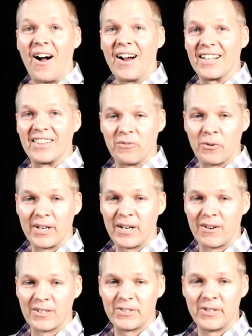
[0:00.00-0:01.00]
All right, we're in
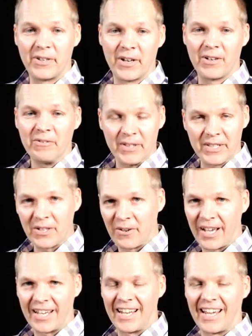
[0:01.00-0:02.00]
our studio. Let's
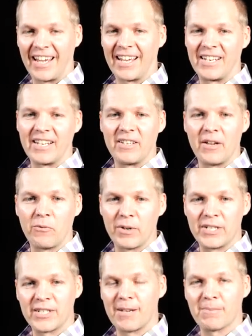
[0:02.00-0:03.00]
go ahead and
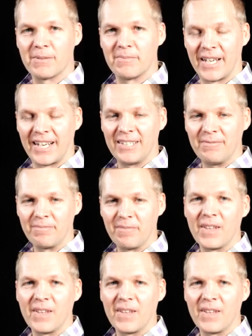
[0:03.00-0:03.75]
reshape some data.